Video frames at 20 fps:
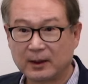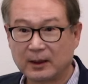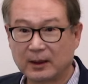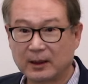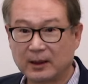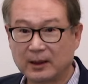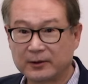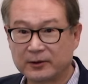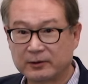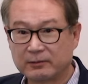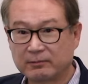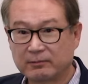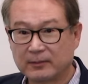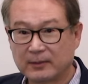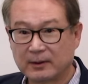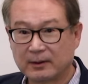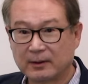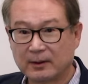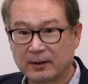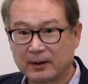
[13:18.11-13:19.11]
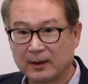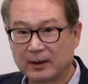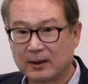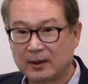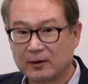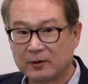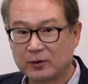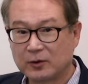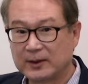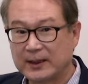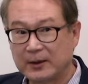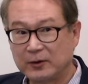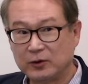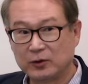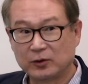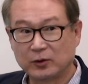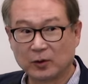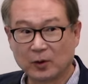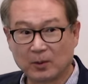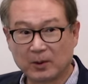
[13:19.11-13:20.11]
So they
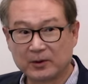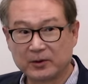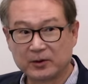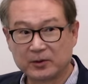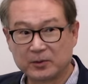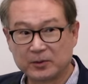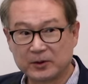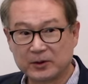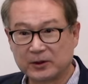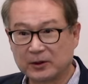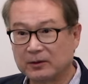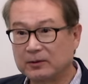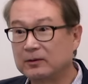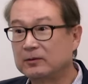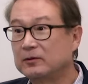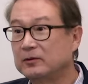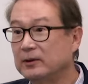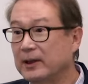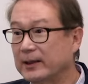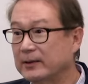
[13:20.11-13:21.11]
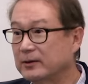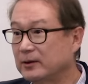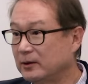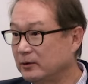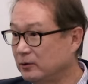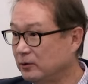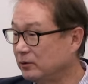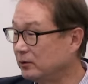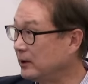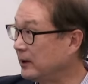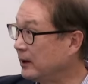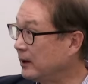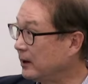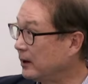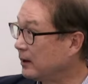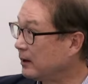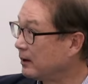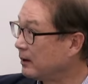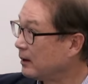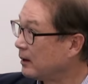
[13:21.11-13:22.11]
use a normal distribution to actually do the